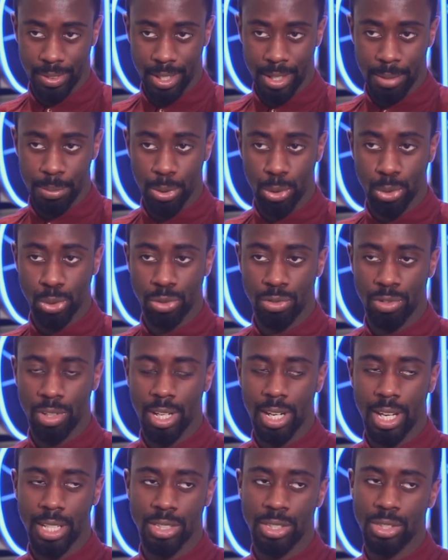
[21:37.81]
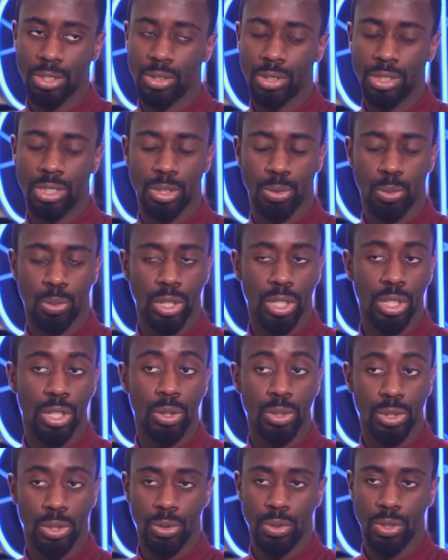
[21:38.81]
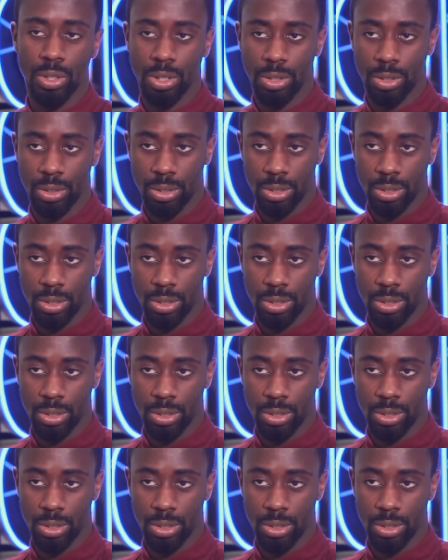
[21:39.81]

Because we realized it's not just what you know, it's who you know.